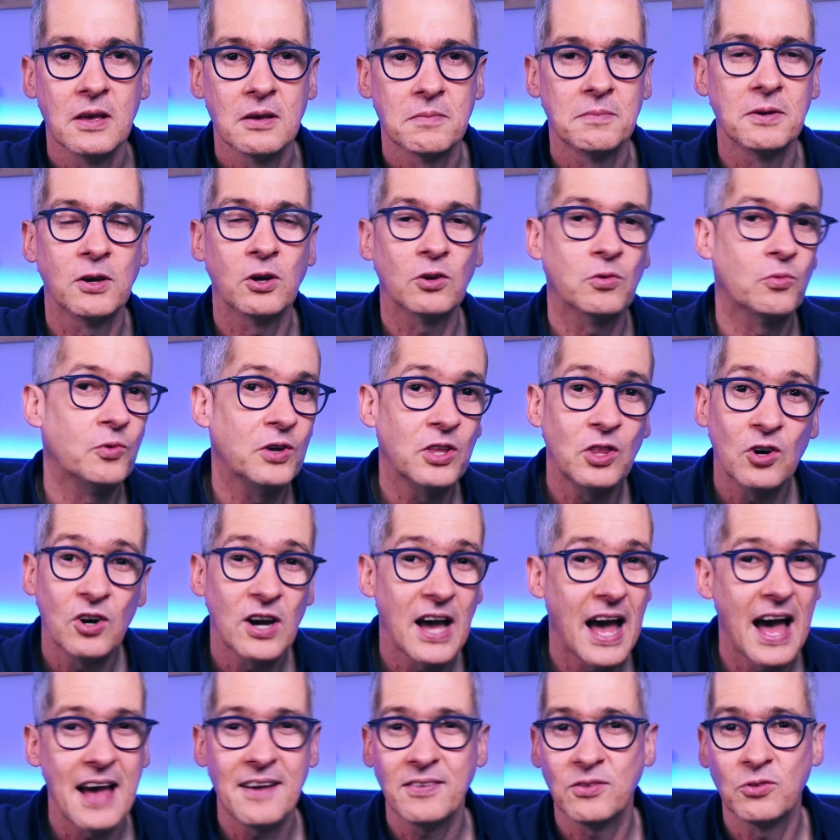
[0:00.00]
because we don't
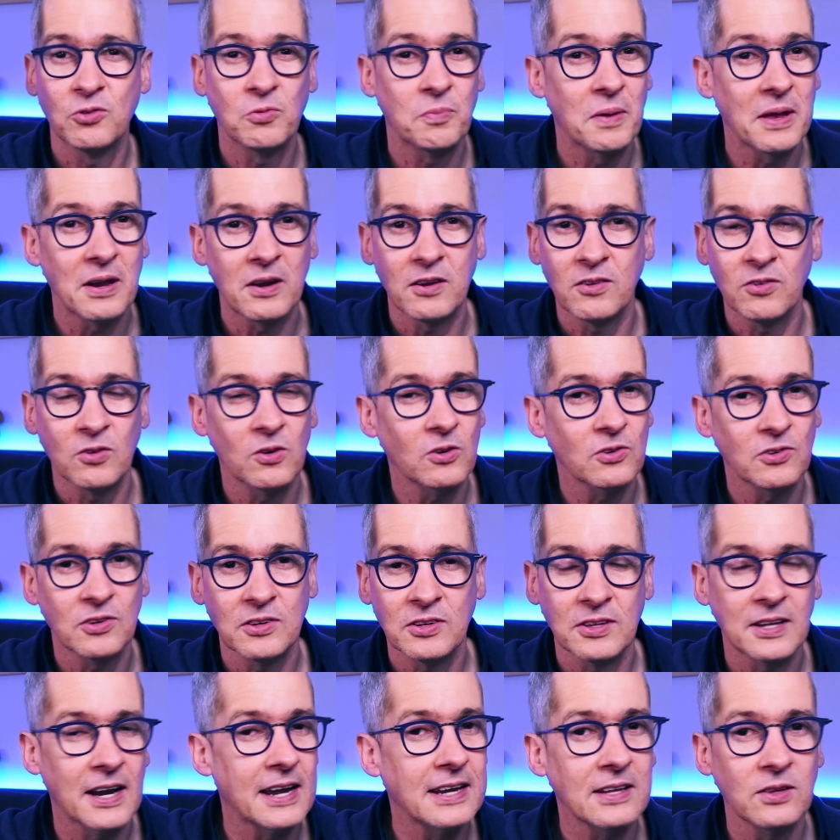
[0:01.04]
have to spend resources
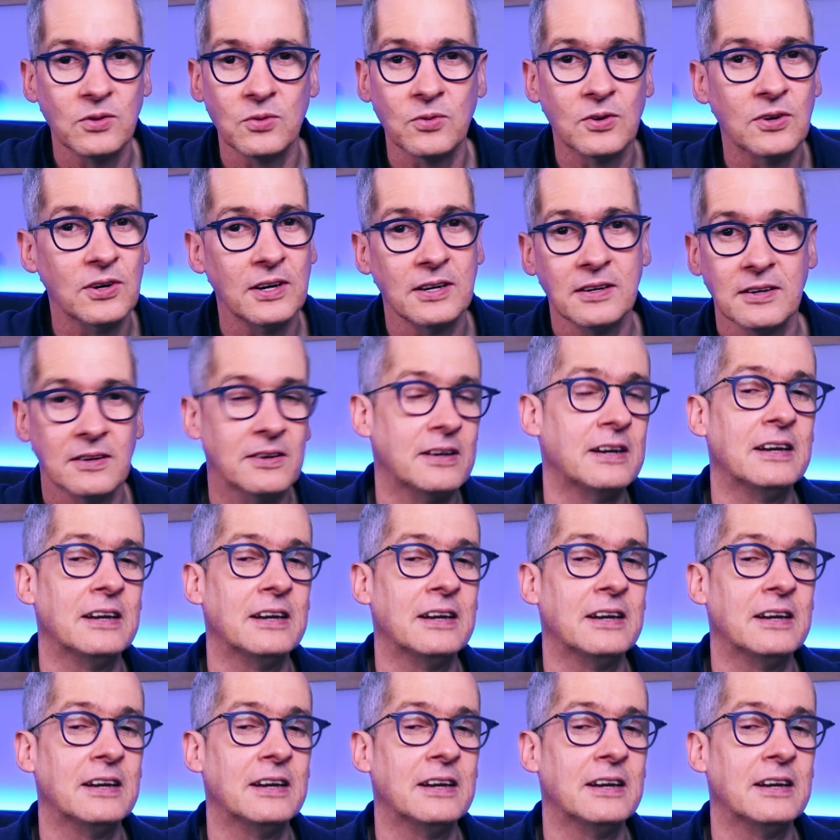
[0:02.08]
trying to gr-